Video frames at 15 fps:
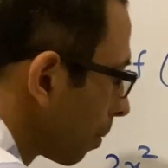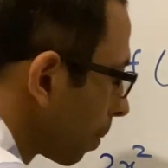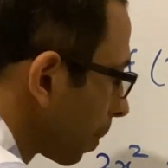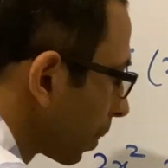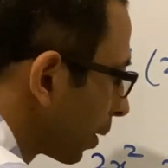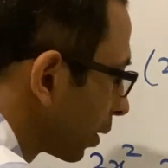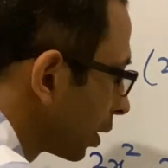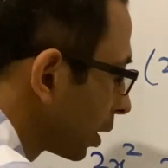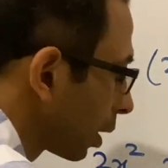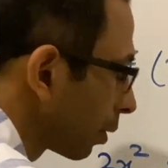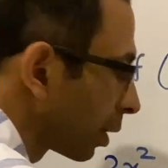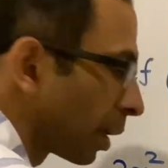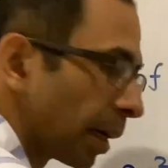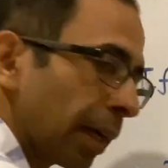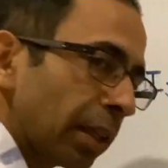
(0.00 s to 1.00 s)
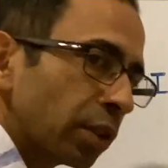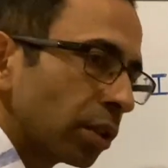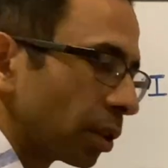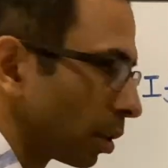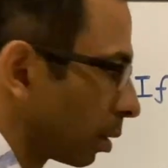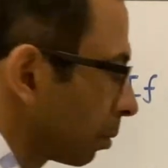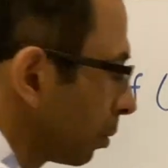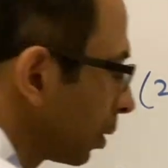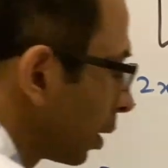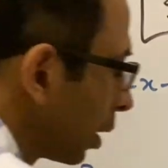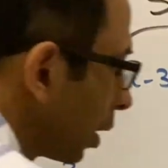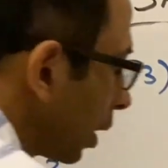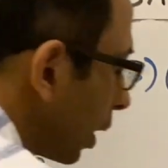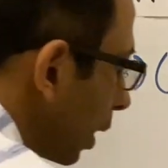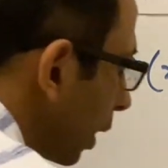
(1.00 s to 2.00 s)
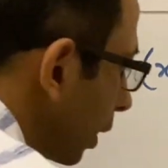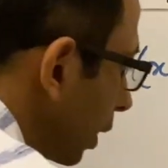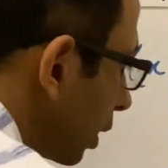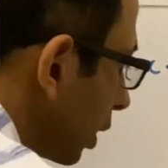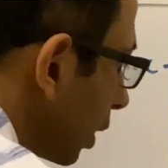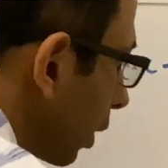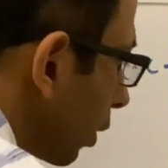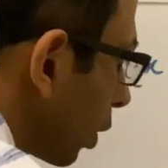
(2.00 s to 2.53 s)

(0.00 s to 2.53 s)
this is our x term, and this is our